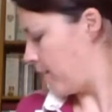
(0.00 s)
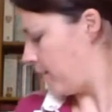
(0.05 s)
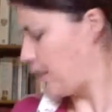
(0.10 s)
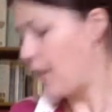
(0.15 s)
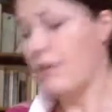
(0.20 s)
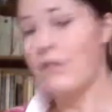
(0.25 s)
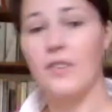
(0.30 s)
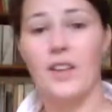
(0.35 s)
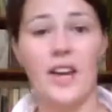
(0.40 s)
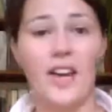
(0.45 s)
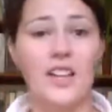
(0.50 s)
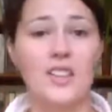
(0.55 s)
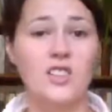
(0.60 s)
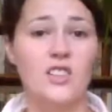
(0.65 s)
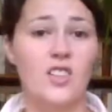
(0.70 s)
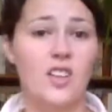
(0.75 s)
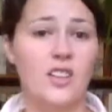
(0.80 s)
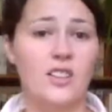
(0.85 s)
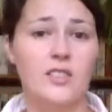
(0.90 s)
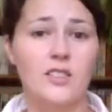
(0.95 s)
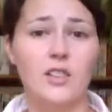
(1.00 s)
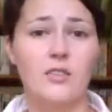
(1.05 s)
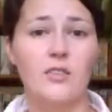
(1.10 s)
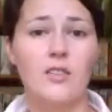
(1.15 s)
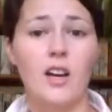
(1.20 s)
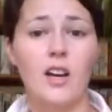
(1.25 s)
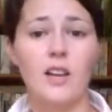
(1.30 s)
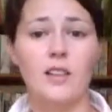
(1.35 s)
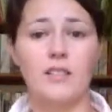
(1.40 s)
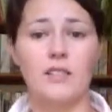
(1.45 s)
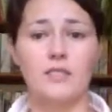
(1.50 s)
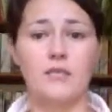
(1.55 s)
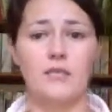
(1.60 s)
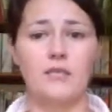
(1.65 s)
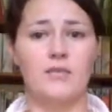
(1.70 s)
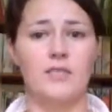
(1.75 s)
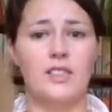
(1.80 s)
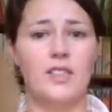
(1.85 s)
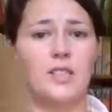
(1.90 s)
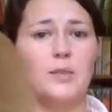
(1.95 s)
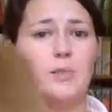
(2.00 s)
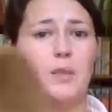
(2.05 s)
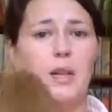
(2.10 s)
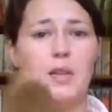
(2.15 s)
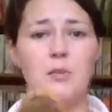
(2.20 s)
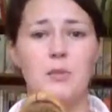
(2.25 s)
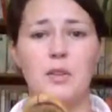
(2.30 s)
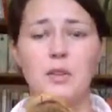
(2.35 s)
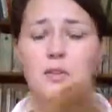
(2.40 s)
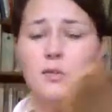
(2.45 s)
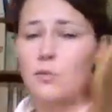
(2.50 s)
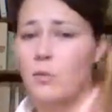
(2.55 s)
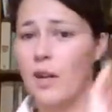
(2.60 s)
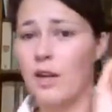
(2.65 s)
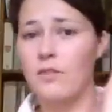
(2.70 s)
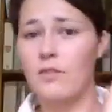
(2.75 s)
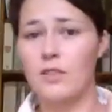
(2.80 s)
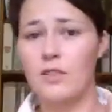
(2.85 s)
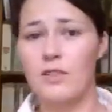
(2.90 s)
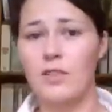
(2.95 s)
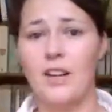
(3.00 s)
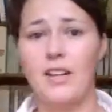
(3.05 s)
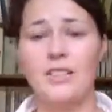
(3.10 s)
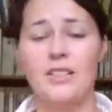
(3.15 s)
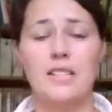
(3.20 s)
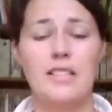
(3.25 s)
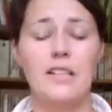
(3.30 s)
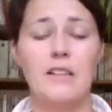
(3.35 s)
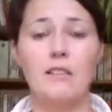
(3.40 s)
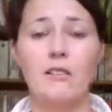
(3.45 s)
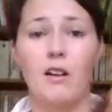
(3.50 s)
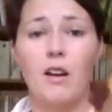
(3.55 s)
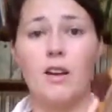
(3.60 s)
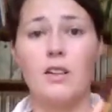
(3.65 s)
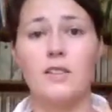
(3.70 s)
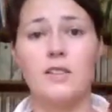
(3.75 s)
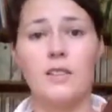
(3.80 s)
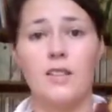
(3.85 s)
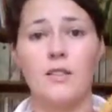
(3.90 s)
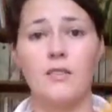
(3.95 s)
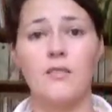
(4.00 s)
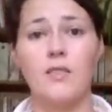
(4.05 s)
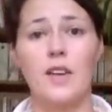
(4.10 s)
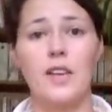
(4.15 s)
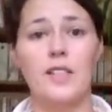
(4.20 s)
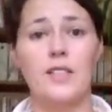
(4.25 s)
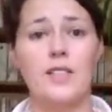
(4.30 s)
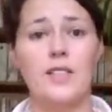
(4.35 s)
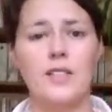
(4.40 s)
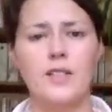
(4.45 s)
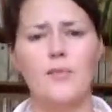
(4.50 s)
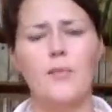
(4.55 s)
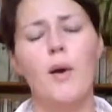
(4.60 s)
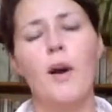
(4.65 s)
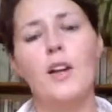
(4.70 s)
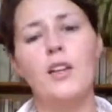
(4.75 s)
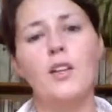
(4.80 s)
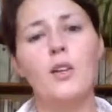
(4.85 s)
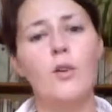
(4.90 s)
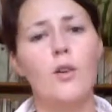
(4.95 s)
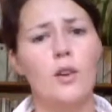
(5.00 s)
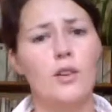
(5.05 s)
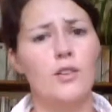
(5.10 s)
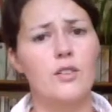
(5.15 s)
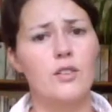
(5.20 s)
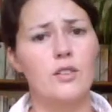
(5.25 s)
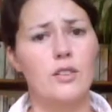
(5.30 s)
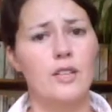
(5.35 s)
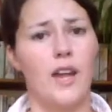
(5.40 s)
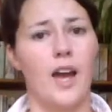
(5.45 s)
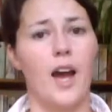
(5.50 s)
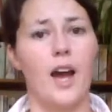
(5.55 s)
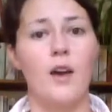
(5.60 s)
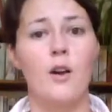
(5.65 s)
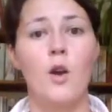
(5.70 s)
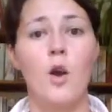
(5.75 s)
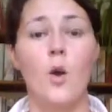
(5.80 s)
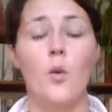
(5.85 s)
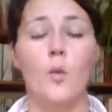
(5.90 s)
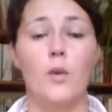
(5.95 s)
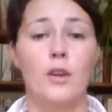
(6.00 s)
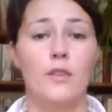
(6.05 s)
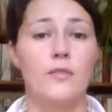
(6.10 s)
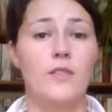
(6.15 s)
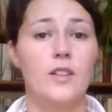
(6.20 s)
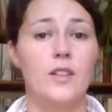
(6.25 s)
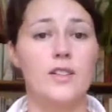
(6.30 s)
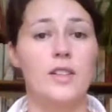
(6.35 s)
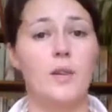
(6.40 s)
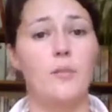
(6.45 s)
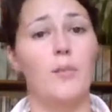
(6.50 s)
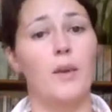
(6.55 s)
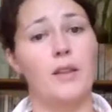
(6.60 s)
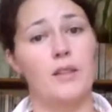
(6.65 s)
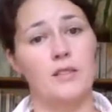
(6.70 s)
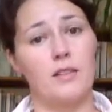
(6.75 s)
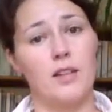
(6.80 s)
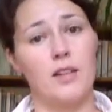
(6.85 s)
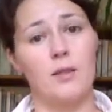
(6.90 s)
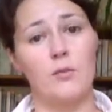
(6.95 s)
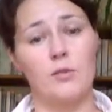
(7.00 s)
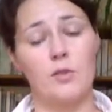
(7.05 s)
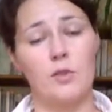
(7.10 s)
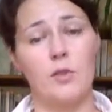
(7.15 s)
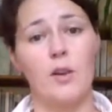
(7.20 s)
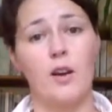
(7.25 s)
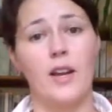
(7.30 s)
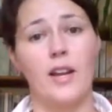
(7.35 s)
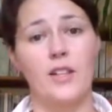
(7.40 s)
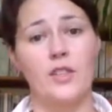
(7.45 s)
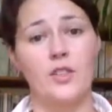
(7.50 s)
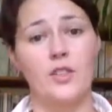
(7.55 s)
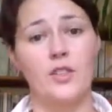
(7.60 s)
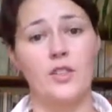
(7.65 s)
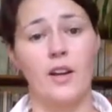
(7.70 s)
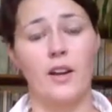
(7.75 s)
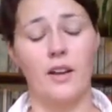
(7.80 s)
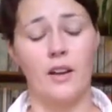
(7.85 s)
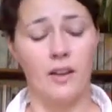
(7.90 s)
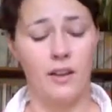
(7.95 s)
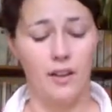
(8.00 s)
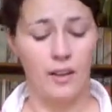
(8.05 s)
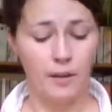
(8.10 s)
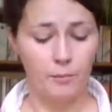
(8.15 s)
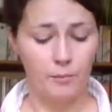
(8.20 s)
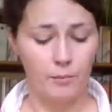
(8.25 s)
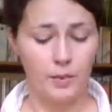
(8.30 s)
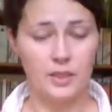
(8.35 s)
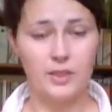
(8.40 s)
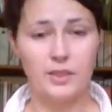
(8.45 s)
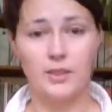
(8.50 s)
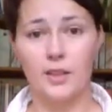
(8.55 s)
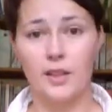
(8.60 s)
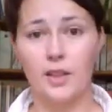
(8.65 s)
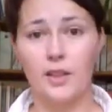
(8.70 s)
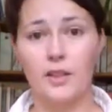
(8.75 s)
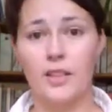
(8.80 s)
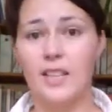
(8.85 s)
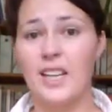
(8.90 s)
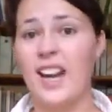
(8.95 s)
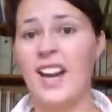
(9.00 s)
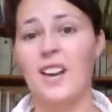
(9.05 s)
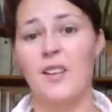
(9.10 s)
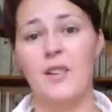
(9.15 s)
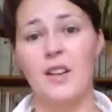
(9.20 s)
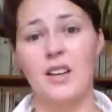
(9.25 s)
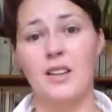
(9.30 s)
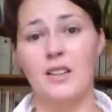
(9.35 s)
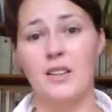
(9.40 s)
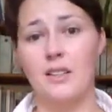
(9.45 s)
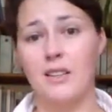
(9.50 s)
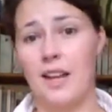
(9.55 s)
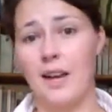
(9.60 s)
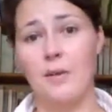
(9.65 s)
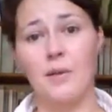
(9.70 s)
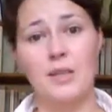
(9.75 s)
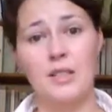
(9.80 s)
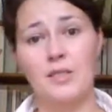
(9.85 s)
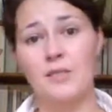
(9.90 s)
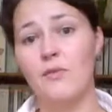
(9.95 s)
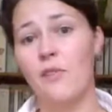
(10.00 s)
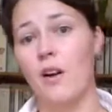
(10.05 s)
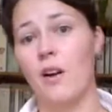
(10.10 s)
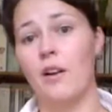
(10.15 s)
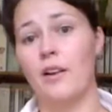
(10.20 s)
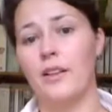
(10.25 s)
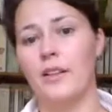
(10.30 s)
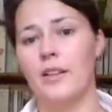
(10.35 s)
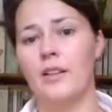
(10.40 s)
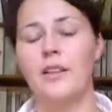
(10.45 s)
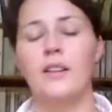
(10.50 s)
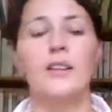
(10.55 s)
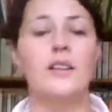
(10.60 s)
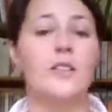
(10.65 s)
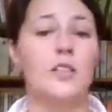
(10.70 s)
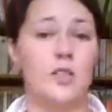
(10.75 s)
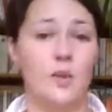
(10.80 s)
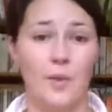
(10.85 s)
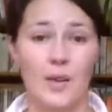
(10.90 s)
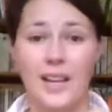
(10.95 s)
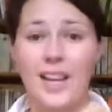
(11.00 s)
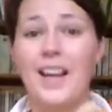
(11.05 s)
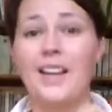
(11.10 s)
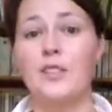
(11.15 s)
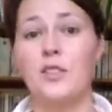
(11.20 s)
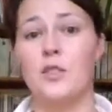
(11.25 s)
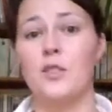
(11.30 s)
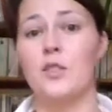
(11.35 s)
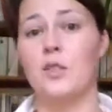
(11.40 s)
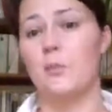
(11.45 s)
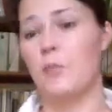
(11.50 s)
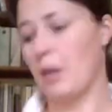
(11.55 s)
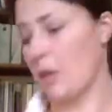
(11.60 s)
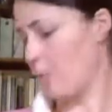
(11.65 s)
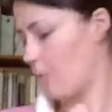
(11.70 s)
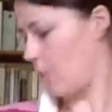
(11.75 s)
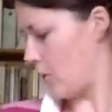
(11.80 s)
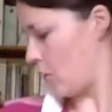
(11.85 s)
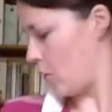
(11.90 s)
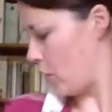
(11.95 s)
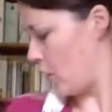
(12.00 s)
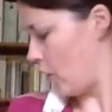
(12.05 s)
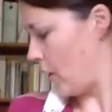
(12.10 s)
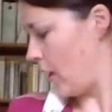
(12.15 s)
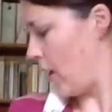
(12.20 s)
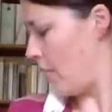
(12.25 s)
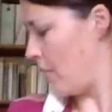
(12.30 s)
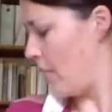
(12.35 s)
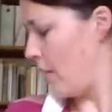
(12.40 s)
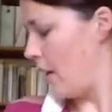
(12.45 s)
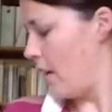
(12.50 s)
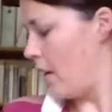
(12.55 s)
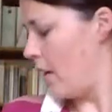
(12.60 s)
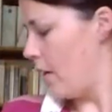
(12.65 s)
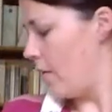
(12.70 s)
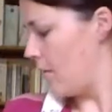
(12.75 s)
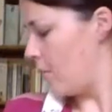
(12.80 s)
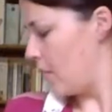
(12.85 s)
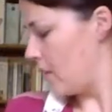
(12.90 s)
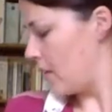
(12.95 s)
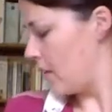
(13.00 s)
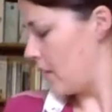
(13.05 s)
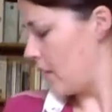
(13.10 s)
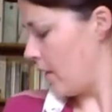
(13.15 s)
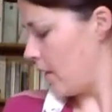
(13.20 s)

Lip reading: if they're head shy, don't like these big ones waving around in their eyes and their faces. Mine are quite good now. When I first had Basil, he was quite head shy, but now he's fine, so I can use a bigger brush on him. But